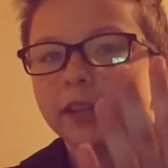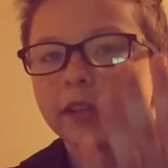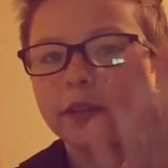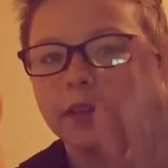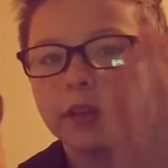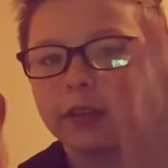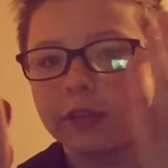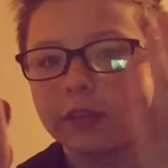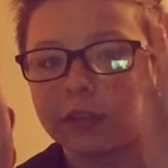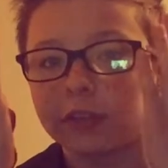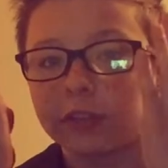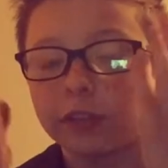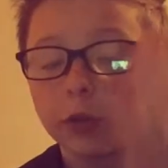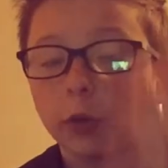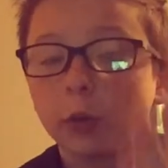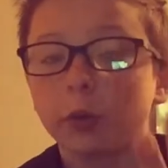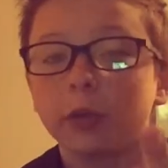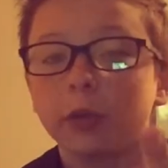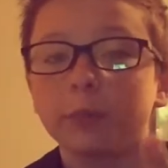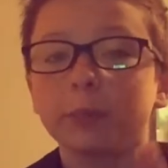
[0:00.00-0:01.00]
say that this
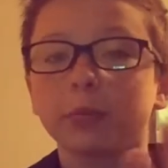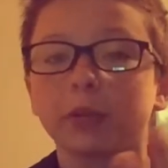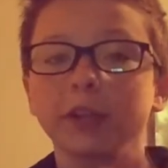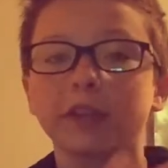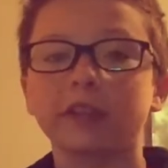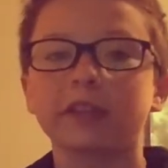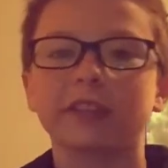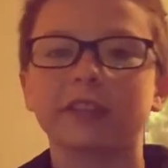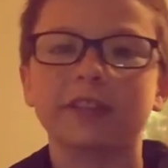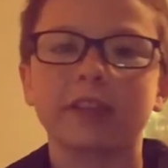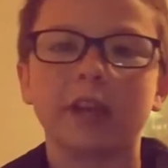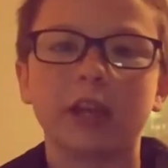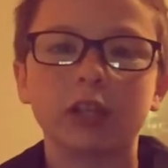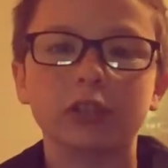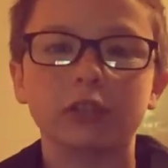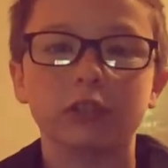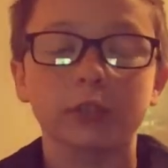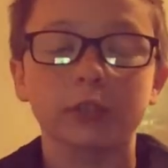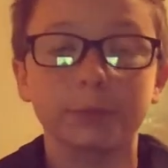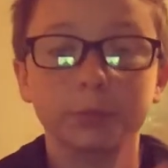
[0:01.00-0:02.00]
donut place is
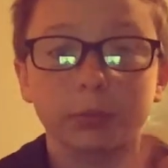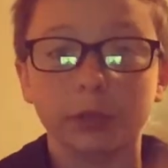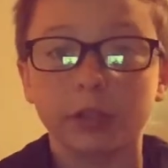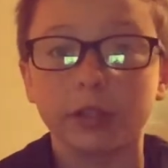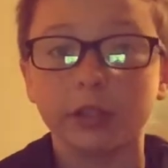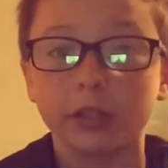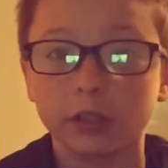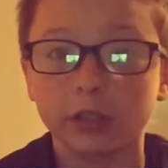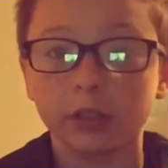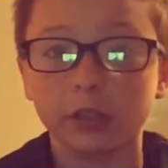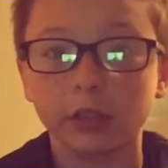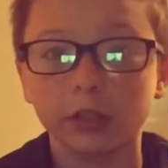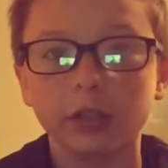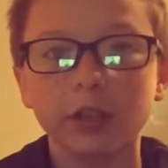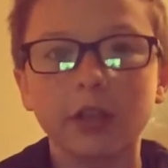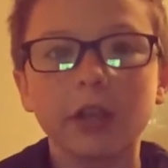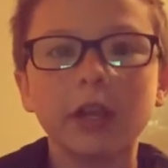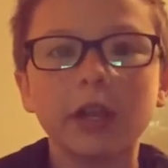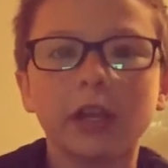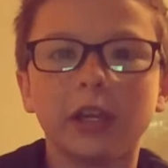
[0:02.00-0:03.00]
actually pretty
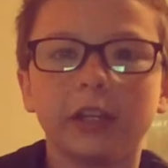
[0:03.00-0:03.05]
good,